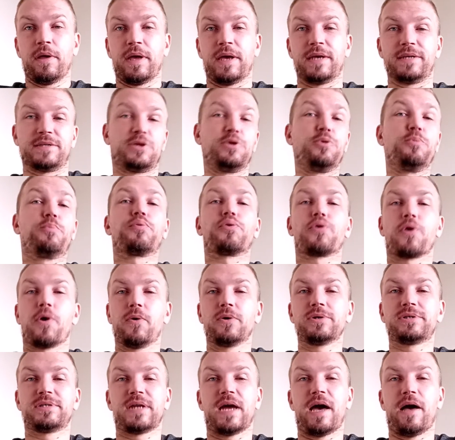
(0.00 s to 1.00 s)
His new
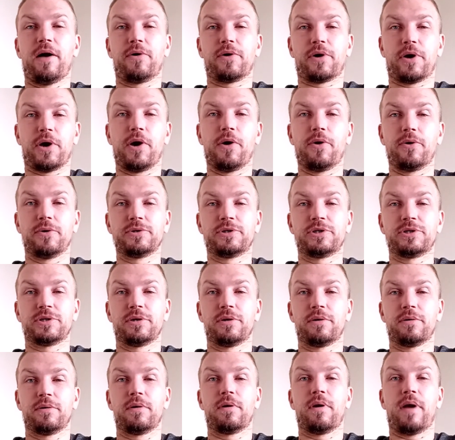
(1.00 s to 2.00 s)
pro-style
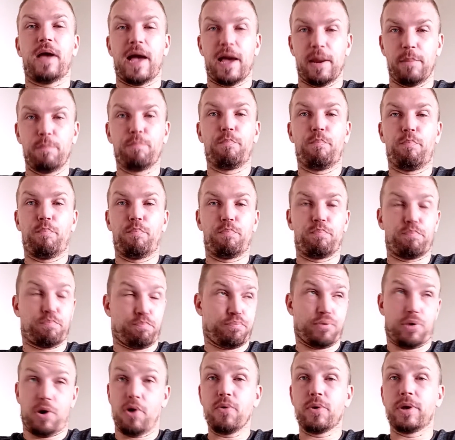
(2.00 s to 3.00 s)
coach had
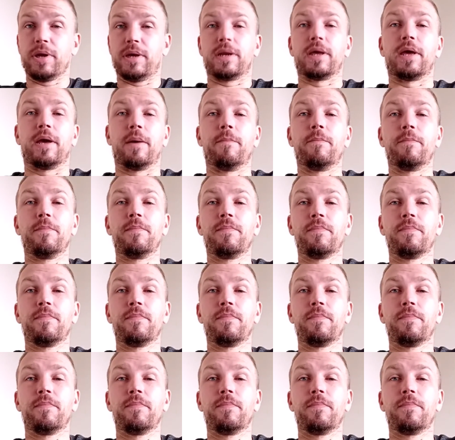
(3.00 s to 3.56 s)
broken him.